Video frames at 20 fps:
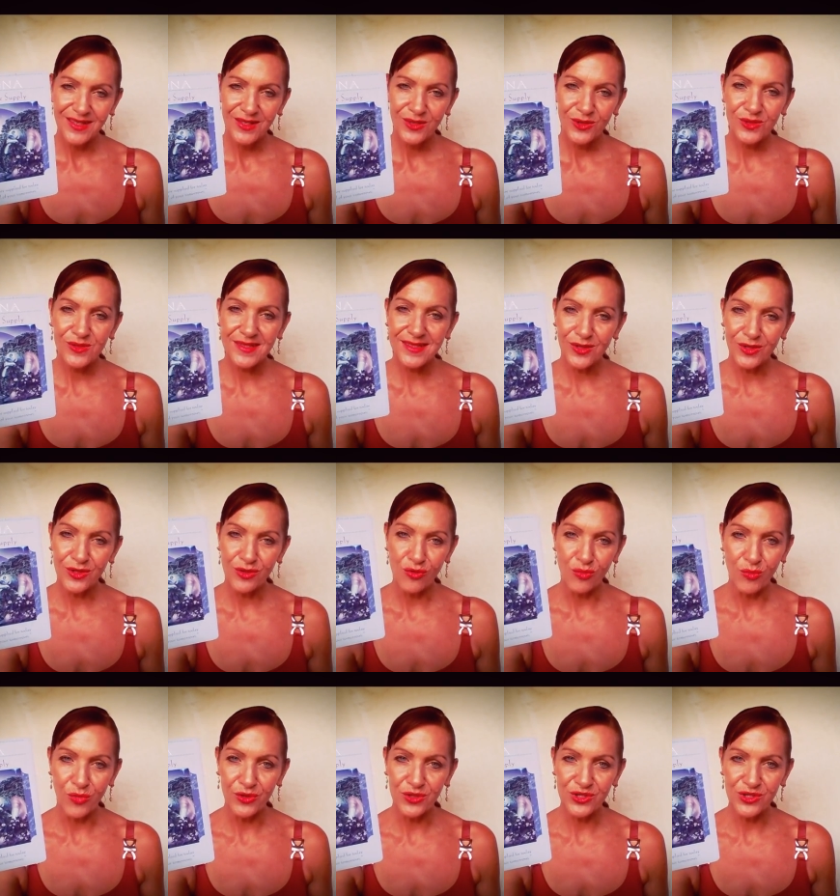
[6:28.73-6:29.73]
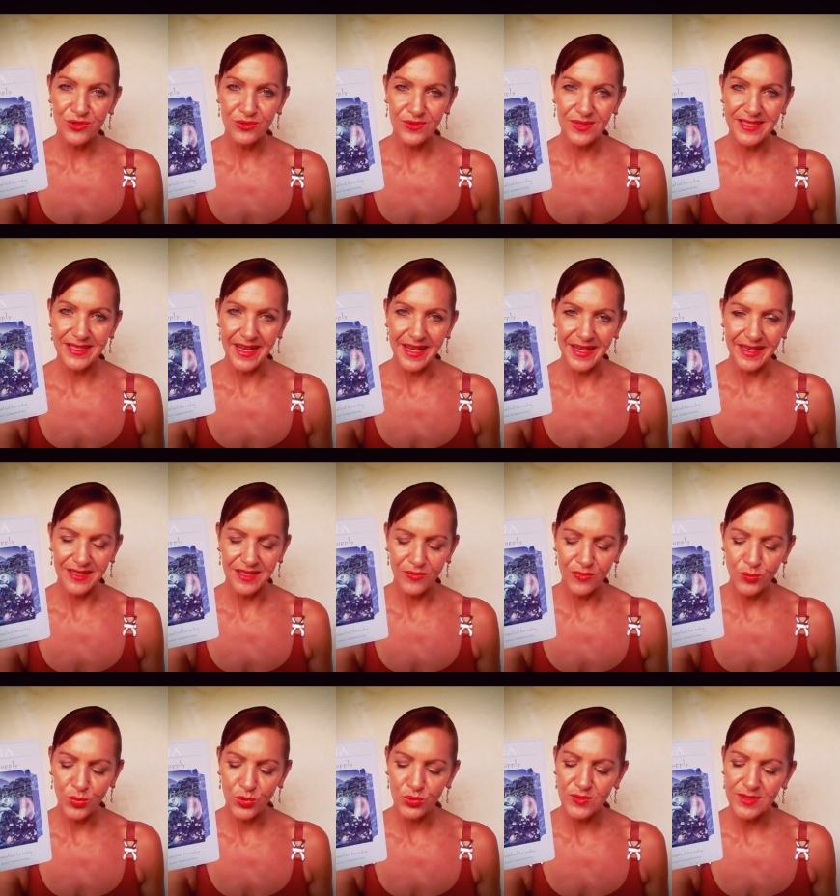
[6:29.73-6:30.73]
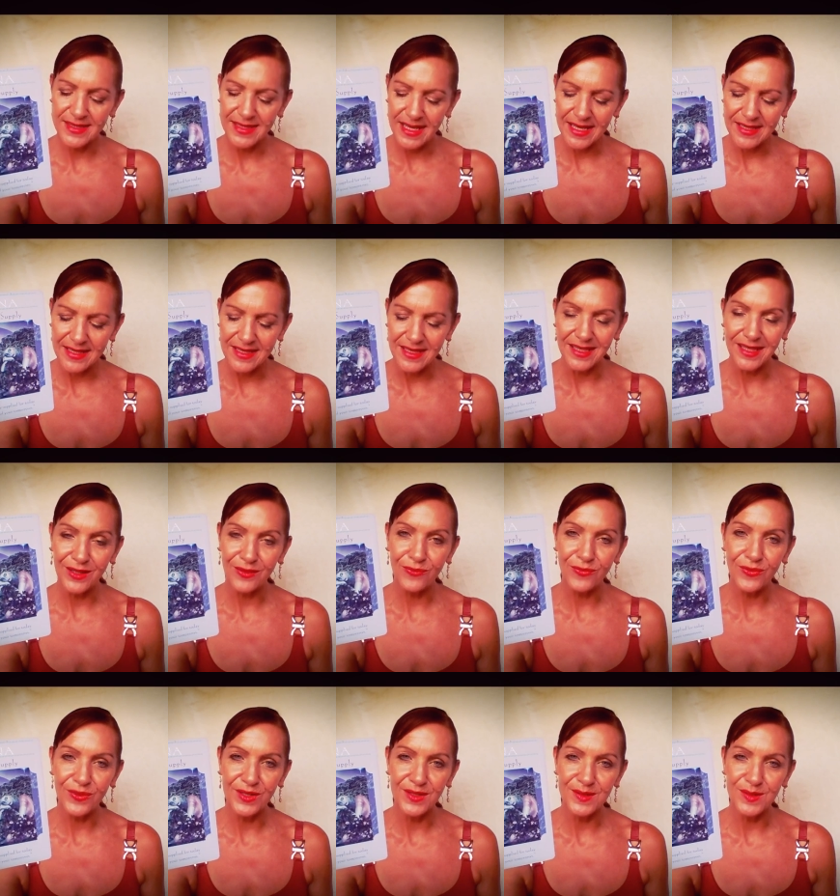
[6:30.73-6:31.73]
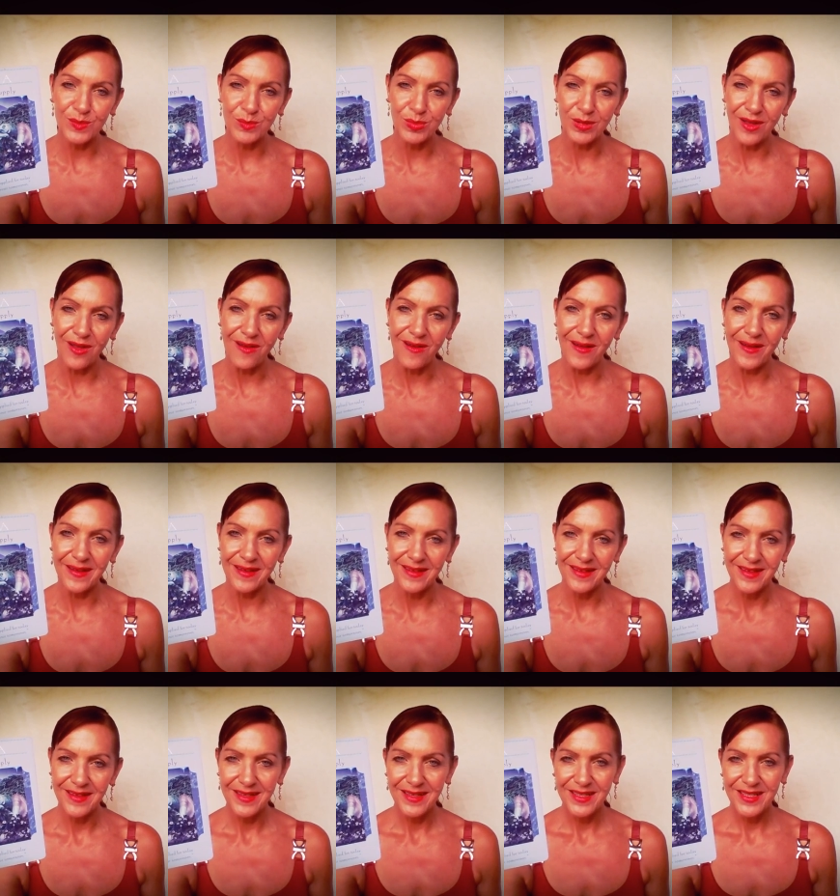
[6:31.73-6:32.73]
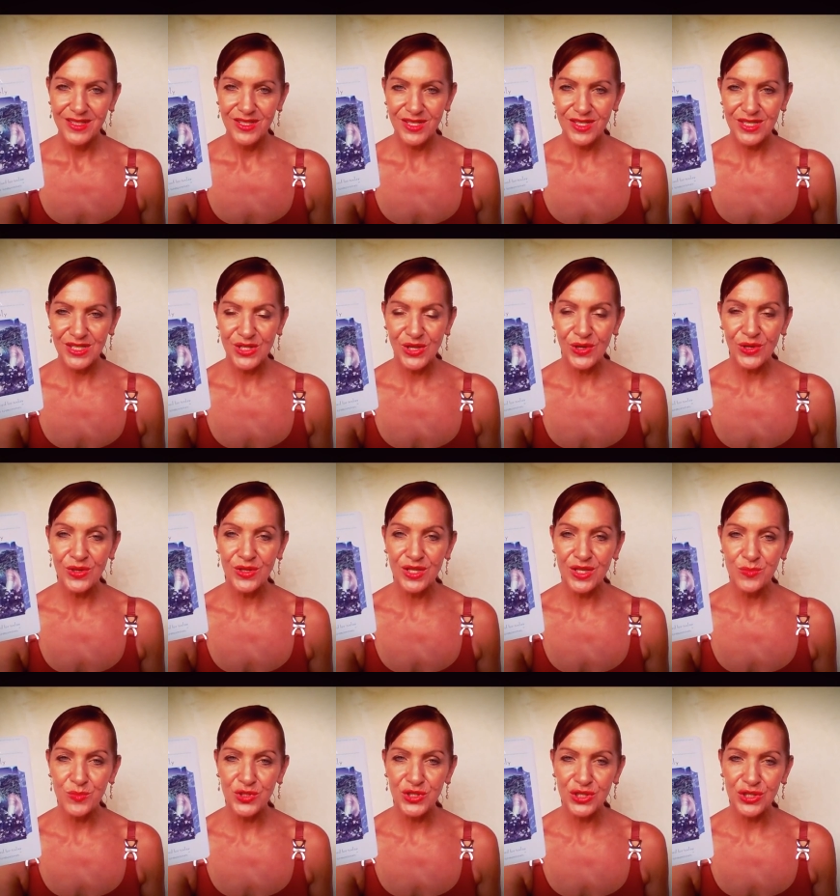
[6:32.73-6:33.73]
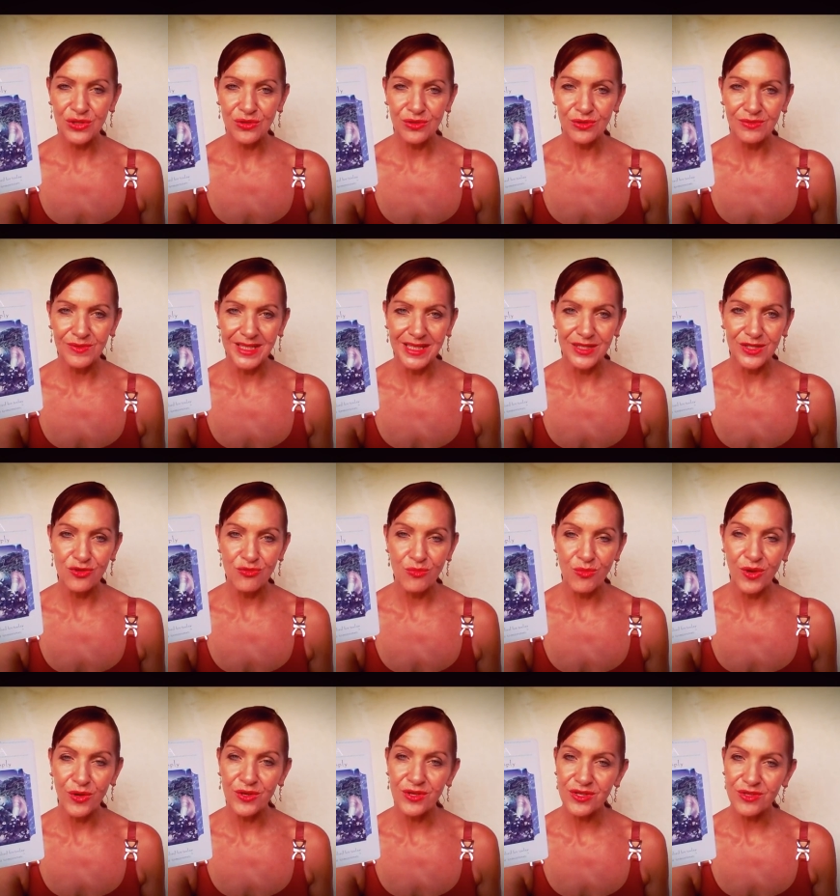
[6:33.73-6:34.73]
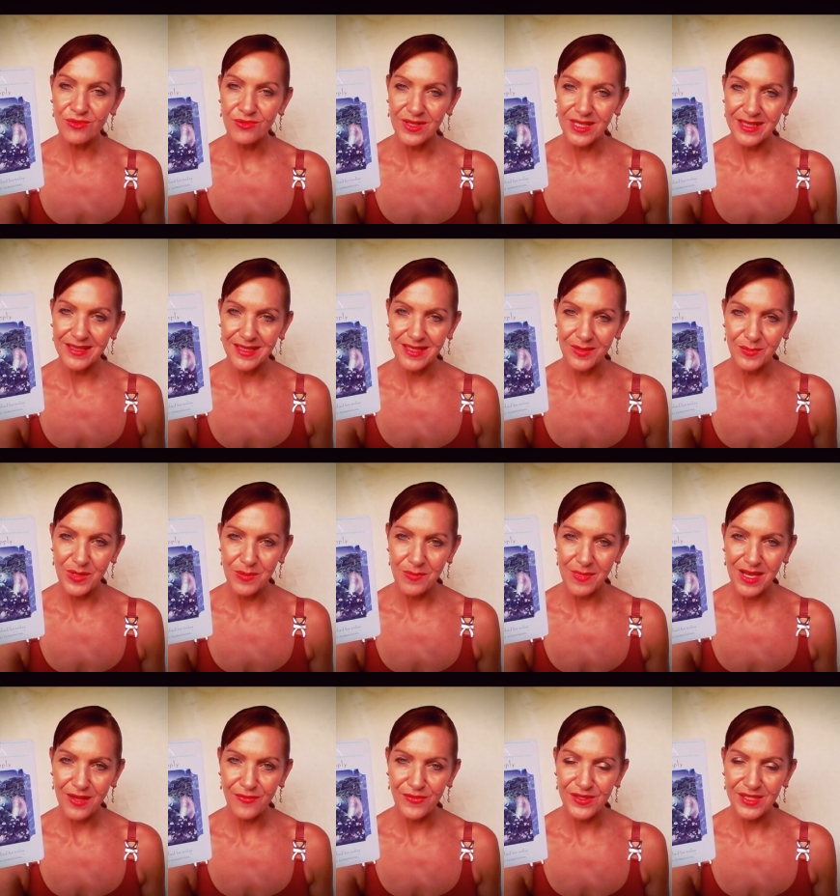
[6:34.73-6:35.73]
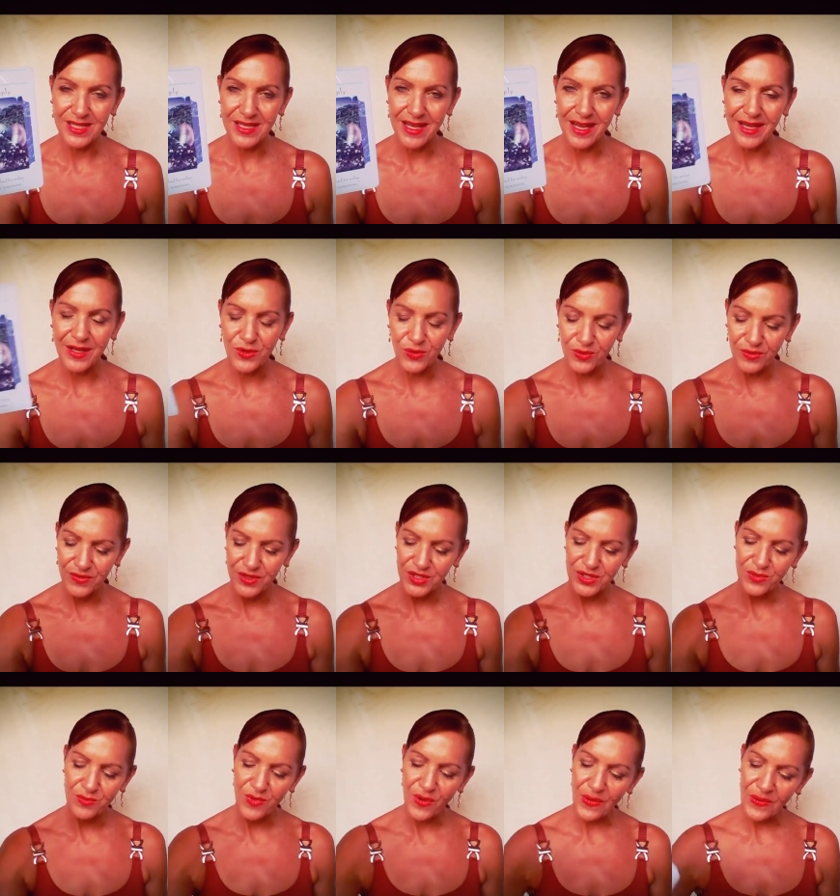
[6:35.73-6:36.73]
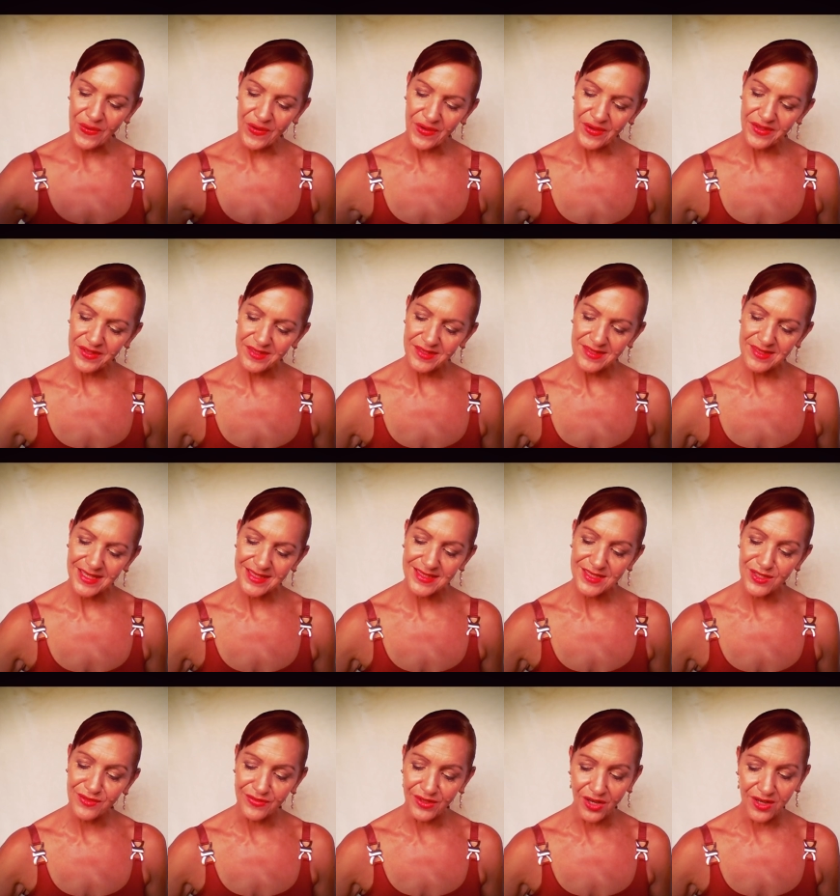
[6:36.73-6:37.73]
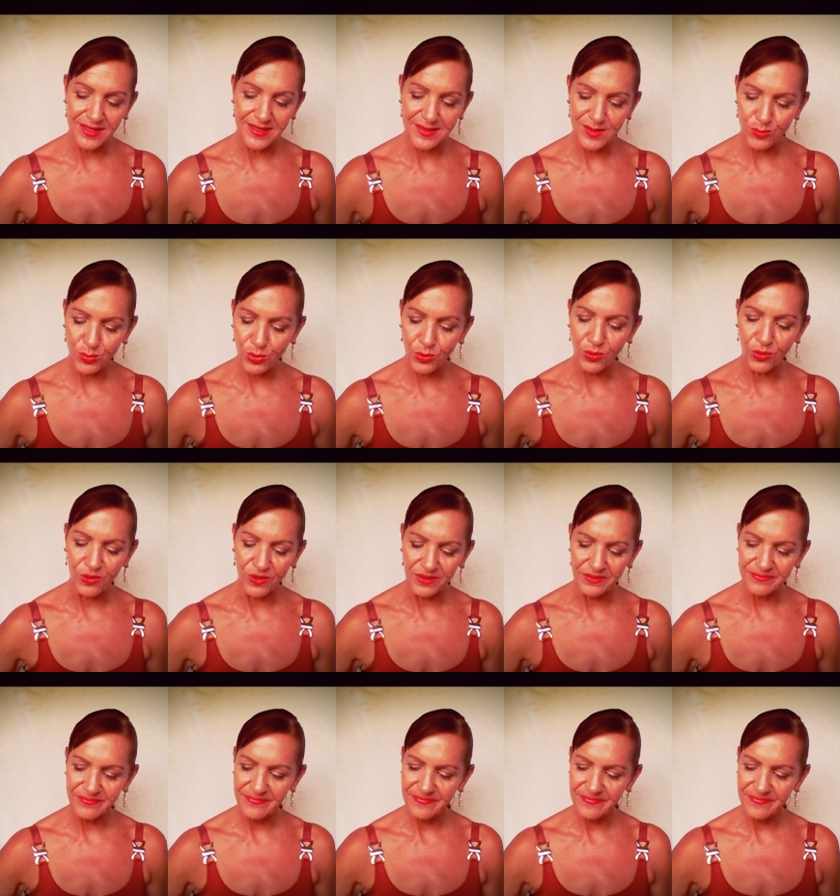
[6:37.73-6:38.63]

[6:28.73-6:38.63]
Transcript: also your emotional state, you've pulled Sedna, infinite supply. Just know that your material needs, your emotional needs are going to be met for today and all of your tomorrows. That's divine support.